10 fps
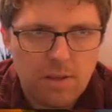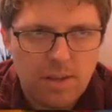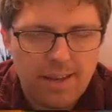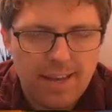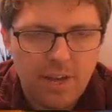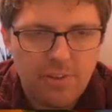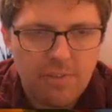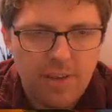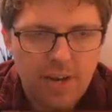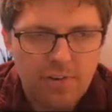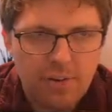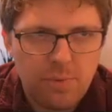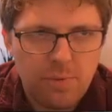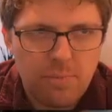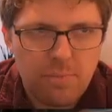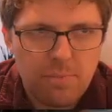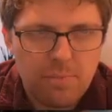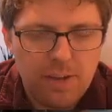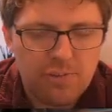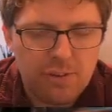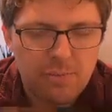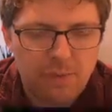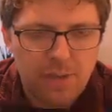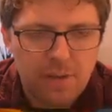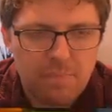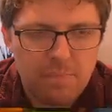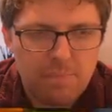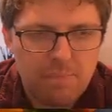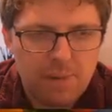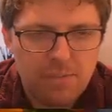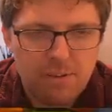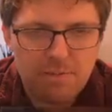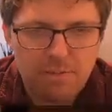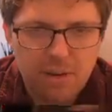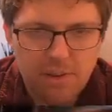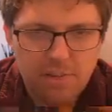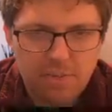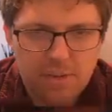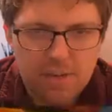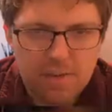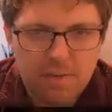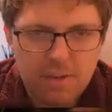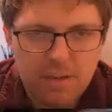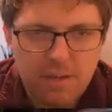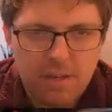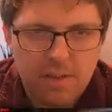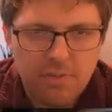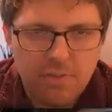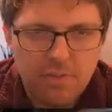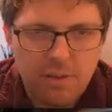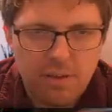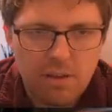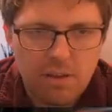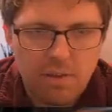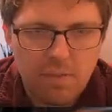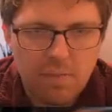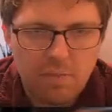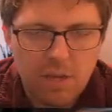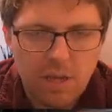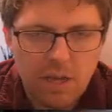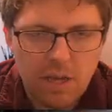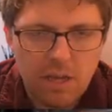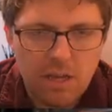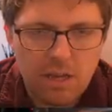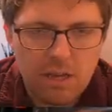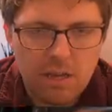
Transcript: Now saving energy would actually be a lot of benefit for us, but let's see, we can